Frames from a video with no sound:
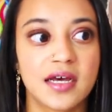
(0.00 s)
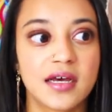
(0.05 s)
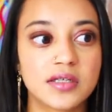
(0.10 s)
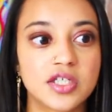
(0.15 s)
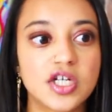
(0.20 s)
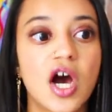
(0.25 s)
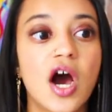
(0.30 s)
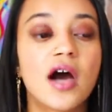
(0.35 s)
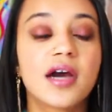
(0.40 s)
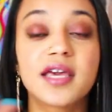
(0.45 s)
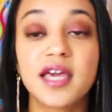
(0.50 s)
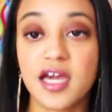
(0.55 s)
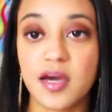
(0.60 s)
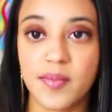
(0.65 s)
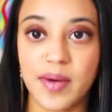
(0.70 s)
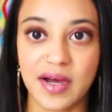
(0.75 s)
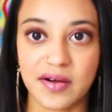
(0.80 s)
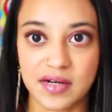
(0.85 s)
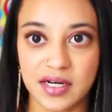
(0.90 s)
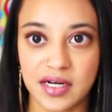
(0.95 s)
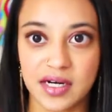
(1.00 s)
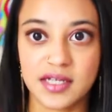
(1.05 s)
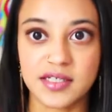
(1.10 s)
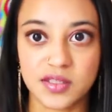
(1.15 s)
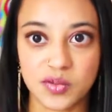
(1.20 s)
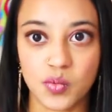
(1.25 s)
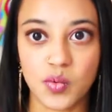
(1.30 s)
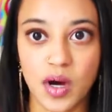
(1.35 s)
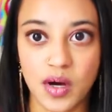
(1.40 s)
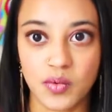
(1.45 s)
talking about it
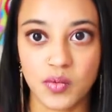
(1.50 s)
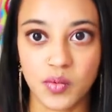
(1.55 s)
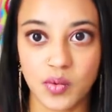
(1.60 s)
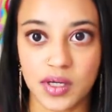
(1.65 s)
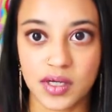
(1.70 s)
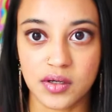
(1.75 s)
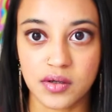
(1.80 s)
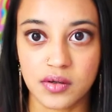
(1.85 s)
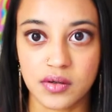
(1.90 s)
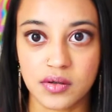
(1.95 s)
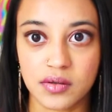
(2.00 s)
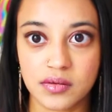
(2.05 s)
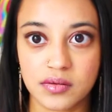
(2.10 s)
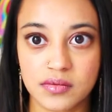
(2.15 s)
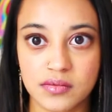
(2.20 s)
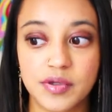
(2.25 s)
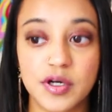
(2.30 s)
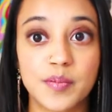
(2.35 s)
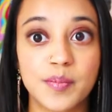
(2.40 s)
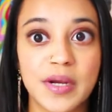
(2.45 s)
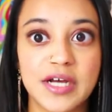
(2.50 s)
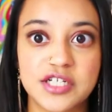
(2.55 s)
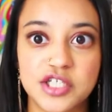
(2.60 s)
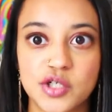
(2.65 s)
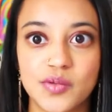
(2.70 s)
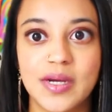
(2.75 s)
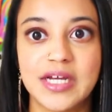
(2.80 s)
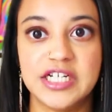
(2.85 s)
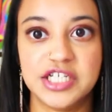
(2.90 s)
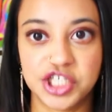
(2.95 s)
is what will
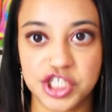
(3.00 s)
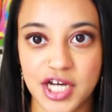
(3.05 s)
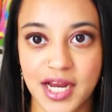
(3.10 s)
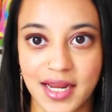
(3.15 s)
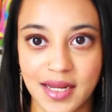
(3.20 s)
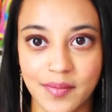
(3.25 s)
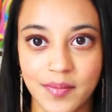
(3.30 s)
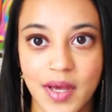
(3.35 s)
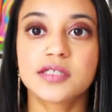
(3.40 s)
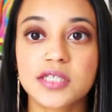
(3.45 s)
perpetuate shame.